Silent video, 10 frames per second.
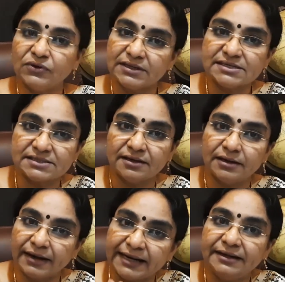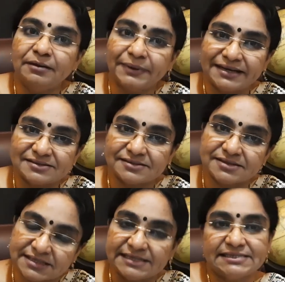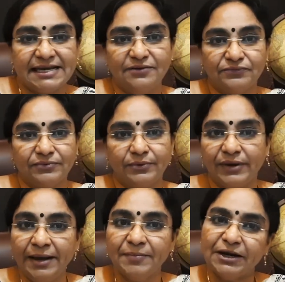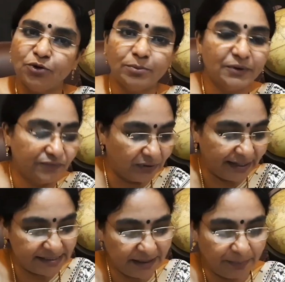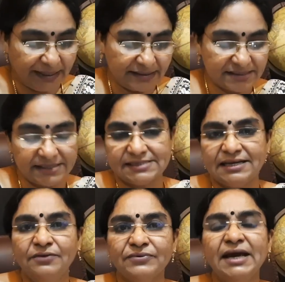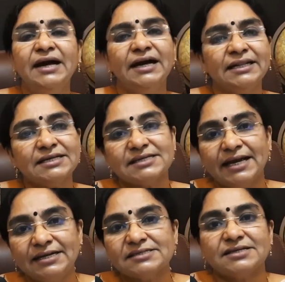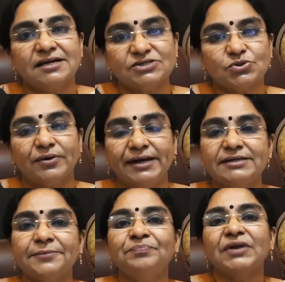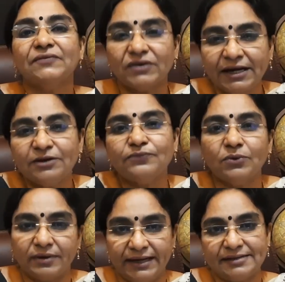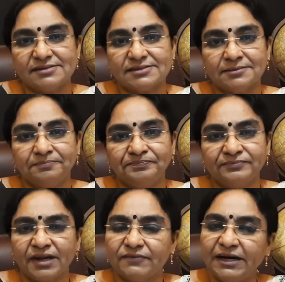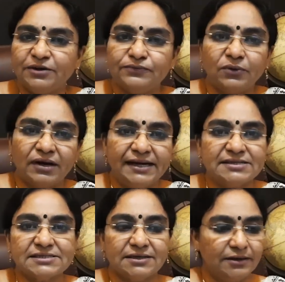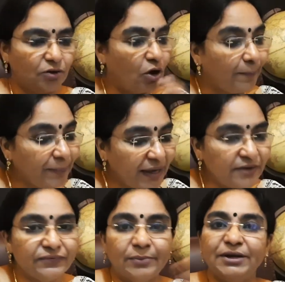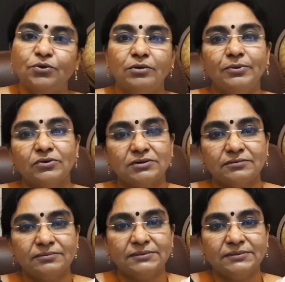this writing practice itself. Okay, a notebook for writing practice itself. And the child is asked to write 3 to 4 lines. 3 to 4 lines copying from a notebook.